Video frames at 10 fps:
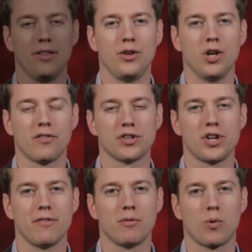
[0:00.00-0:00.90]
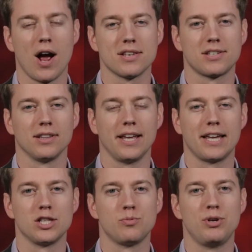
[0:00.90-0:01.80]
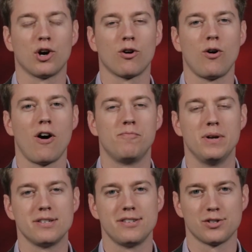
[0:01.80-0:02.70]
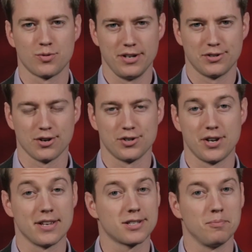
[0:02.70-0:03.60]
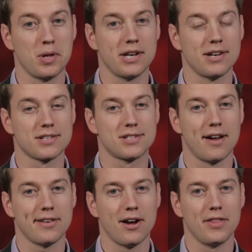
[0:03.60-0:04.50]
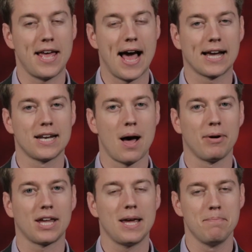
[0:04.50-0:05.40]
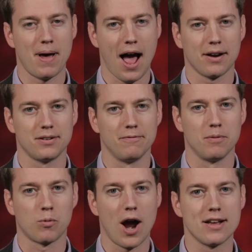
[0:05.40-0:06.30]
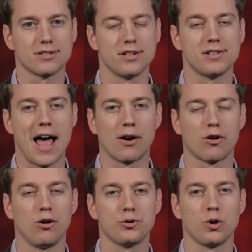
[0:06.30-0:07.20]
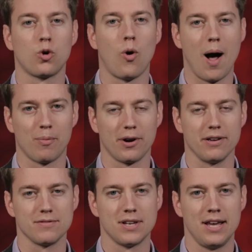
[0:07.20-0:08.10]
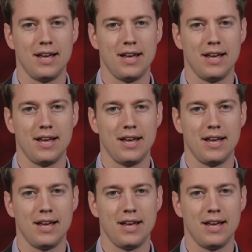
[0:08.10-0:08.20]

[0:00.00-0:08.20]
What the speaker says: The University of Nebraska-Lincoln's Bureau of Business Research has completed a study on the economic impact of Nebraska's agricultural cooperatives.